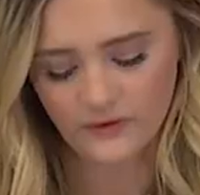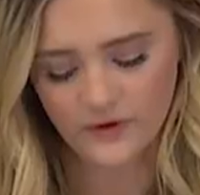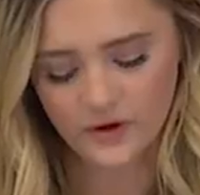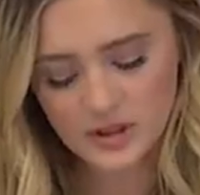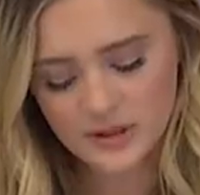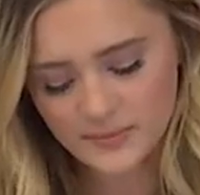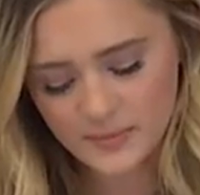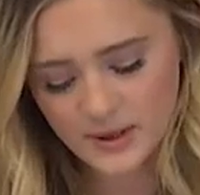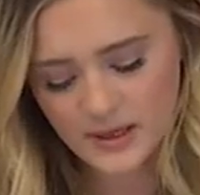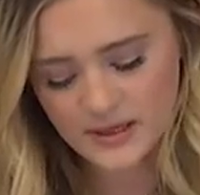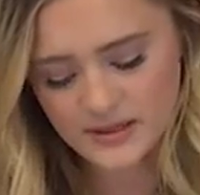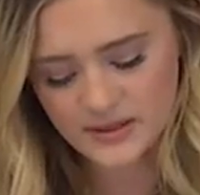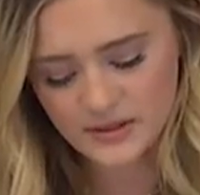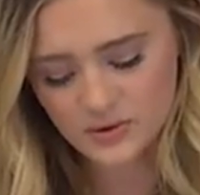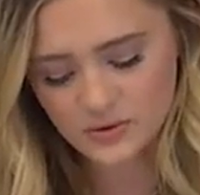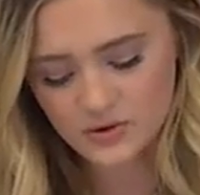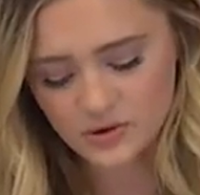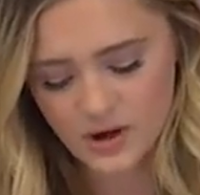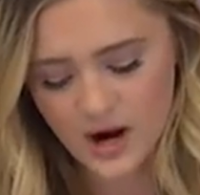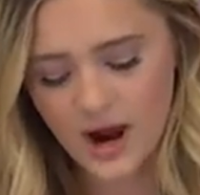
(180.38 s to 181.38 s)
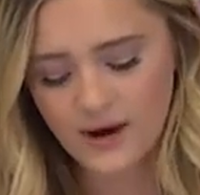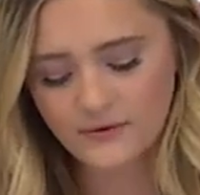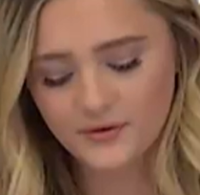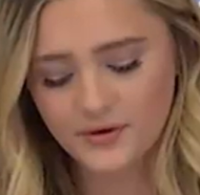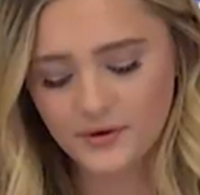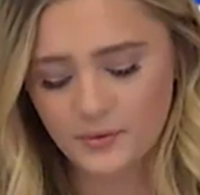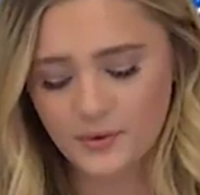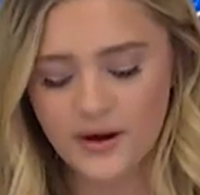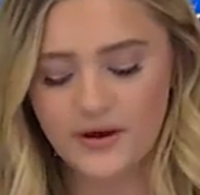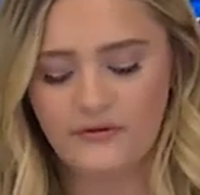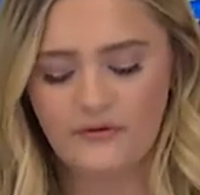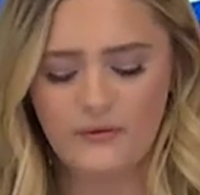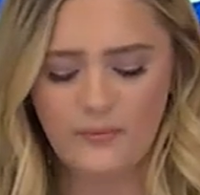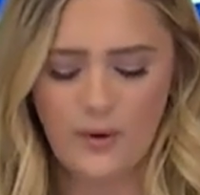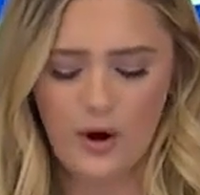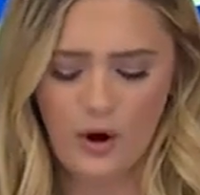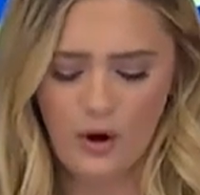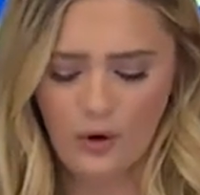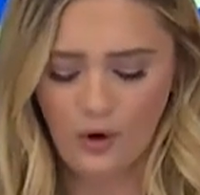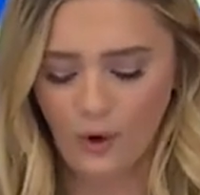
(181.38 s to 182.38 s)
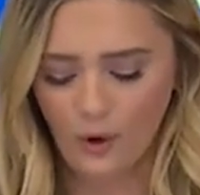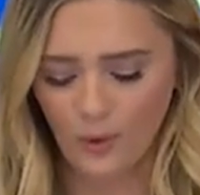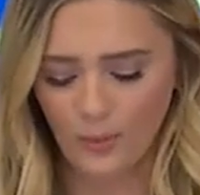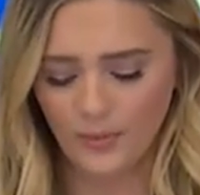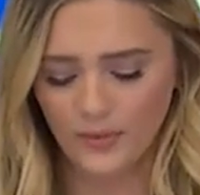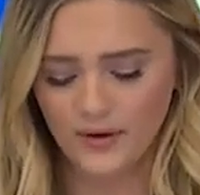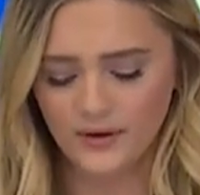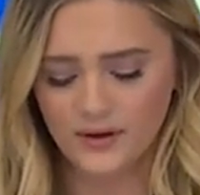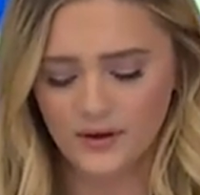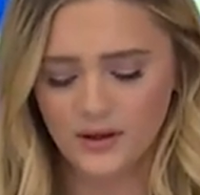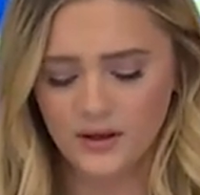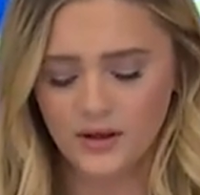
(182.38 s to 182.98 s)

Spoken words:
First place you traveled away from home.